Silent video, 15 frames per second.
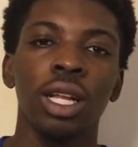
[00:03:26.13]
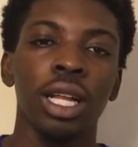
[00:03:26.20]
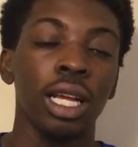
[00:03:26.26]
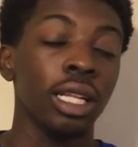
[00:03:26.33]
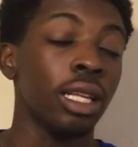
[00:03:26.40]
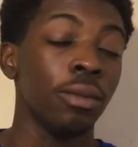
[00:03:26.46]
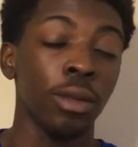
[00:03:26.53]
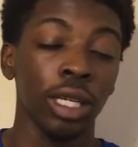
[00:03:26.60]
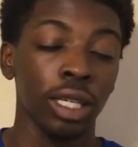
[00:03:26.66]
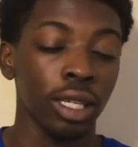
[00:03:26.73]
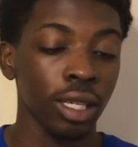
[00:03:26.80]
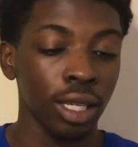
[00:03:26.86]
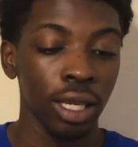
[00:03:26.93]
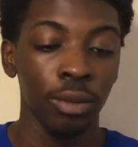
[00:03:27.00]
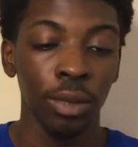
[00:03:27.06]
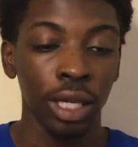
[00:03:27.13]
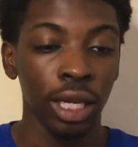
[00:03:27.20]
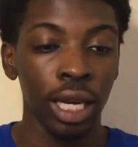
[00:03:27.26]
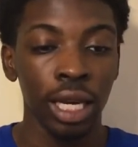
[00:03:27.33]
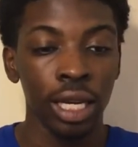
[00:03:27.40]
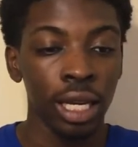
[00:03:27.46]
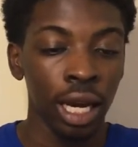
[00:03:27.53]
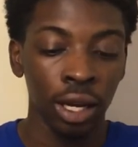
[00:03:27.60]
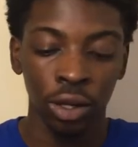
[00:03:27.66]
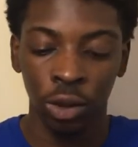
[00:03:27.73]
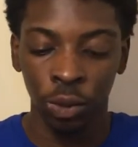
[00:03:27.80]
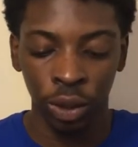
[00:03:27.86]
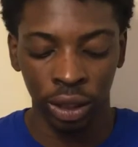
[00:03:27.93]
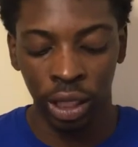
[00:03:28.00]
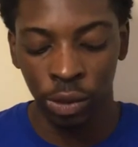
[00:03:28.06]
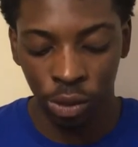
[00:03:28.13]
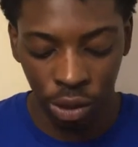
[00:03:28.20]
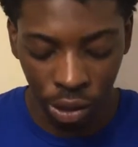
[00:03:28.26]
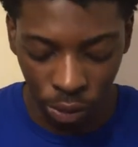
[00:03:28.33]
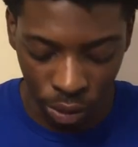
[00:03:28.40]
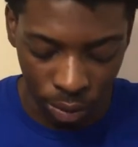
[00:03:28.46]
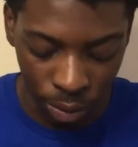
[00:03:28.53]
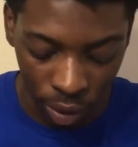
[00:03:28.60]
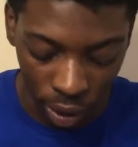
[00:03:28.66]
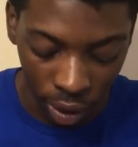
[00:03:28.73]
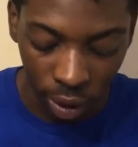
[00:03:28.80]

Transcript: And them niggas, him and KD, I don't know what they was doing, bro.